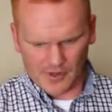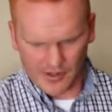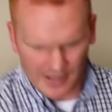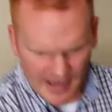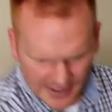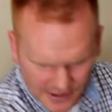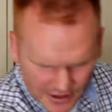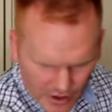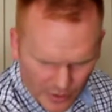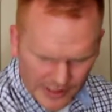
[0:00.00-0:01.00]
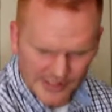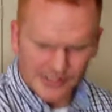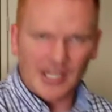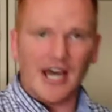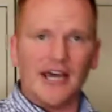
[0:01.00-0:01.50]
it actually going
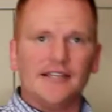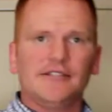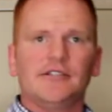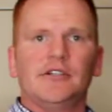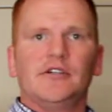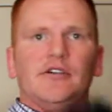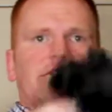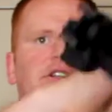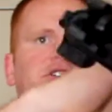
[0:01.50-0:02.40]
inside the